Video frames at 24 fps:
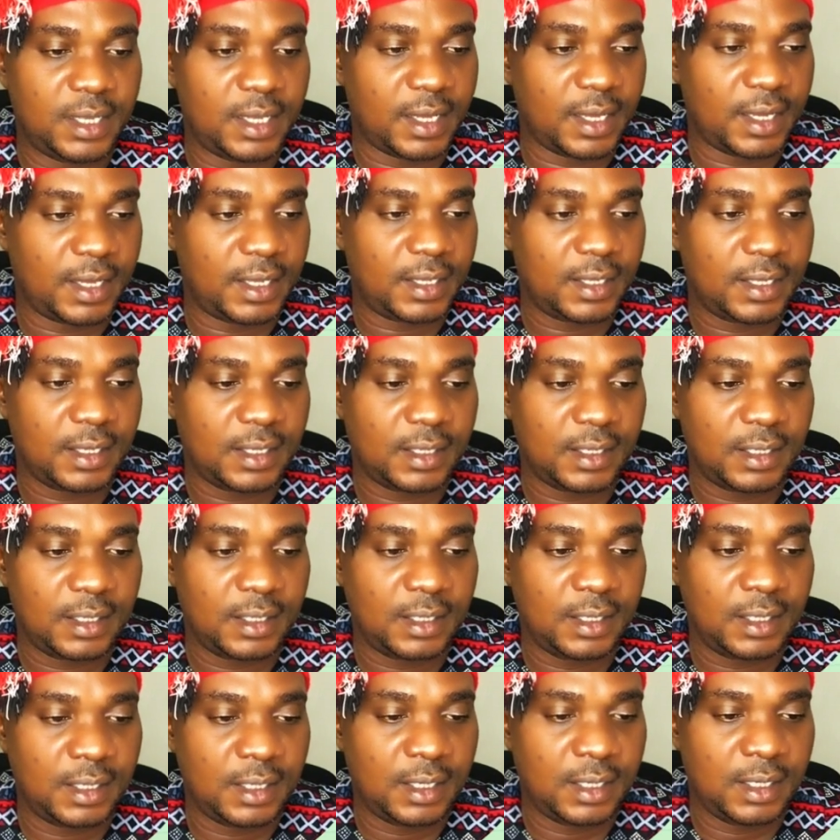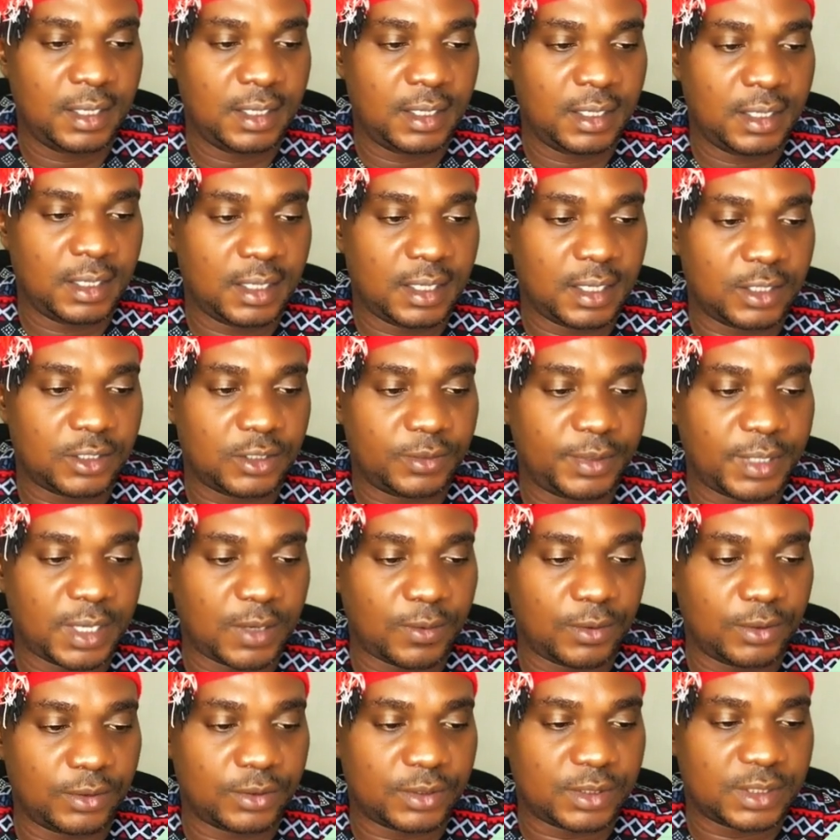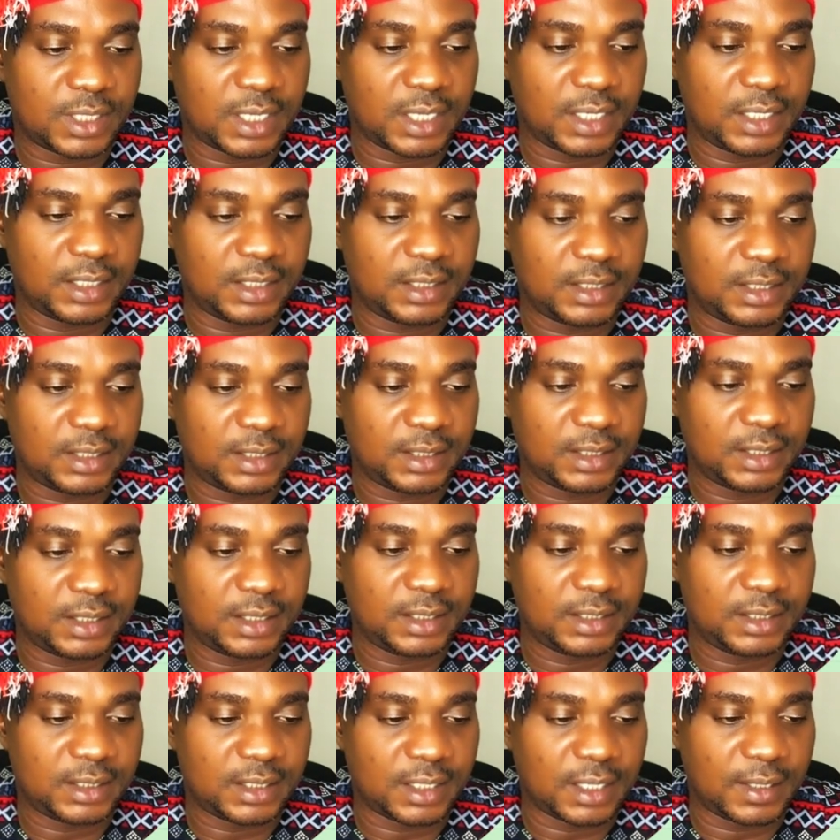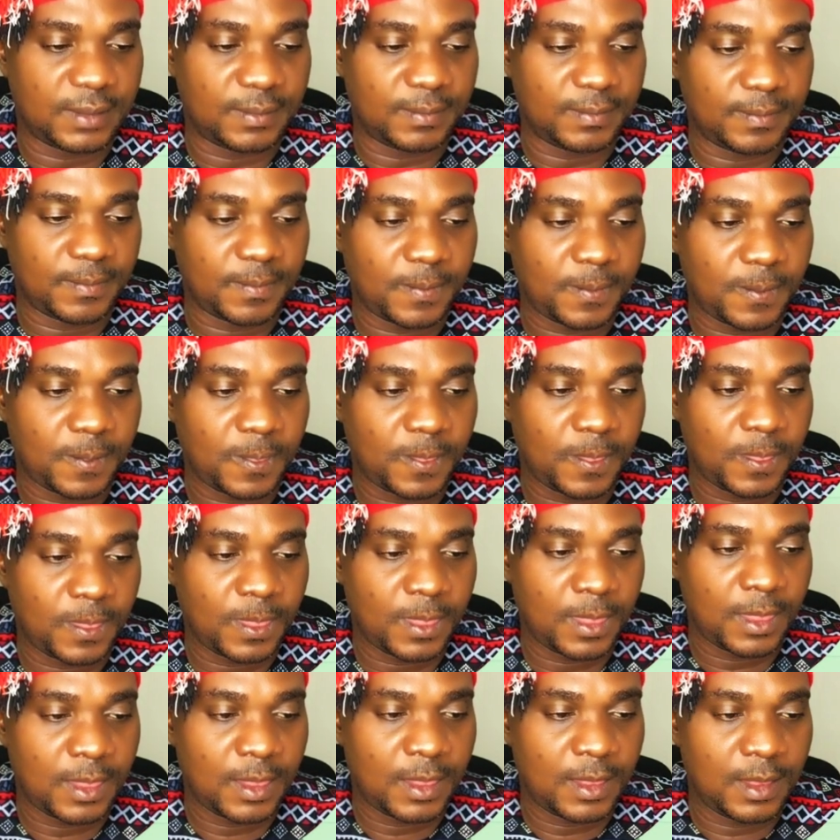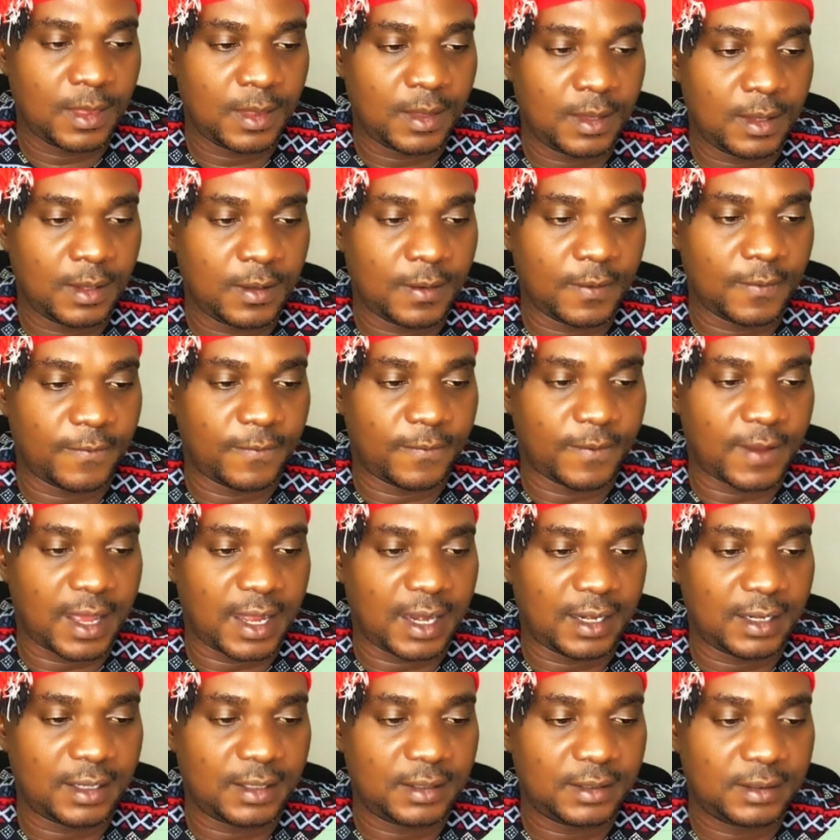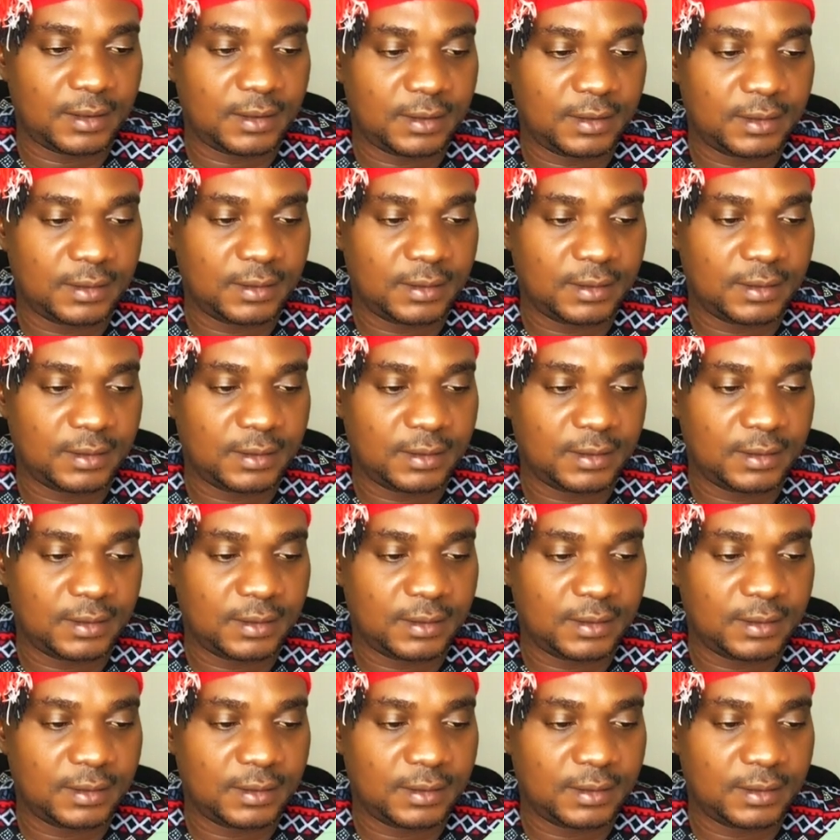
here. Assuming I want to send this um, file.